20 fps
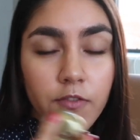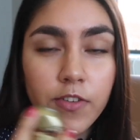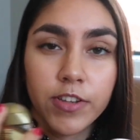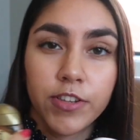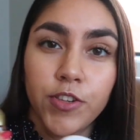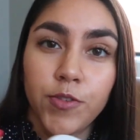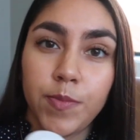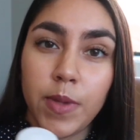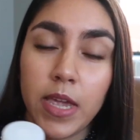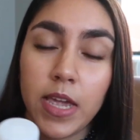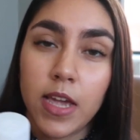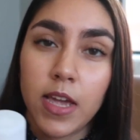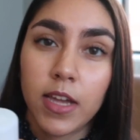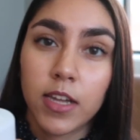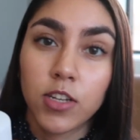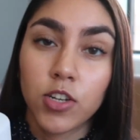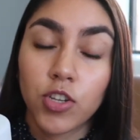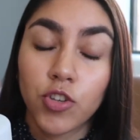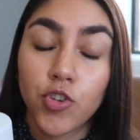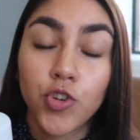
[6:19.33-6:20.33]
versus being
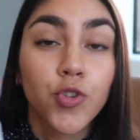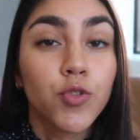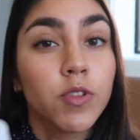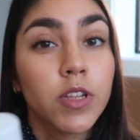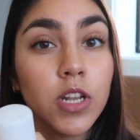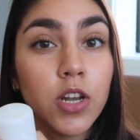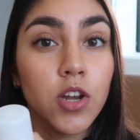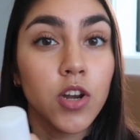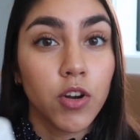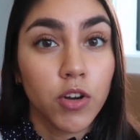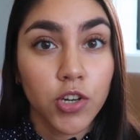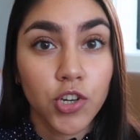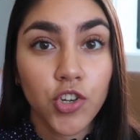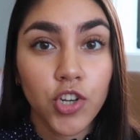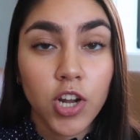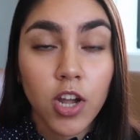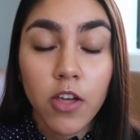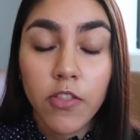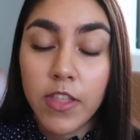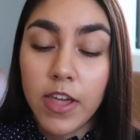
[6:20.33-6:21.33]
truly
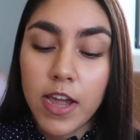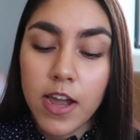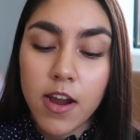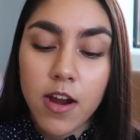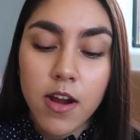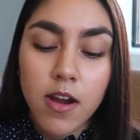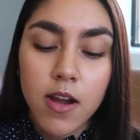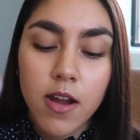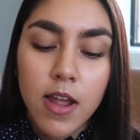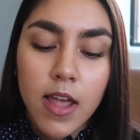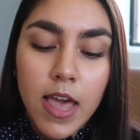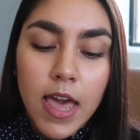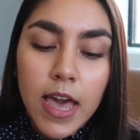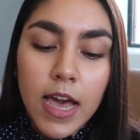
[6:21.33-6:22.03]
nourishing on the hair.